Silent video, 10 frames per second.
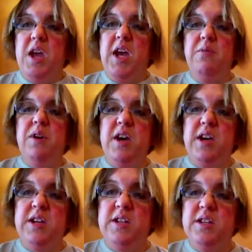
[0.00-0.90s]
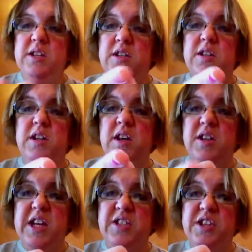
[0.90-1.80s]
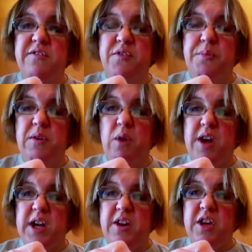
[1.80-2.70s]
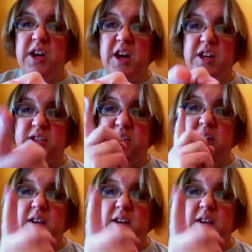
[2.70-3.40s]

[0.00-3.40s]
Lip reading: Anyway, that's it for me right now, you guys.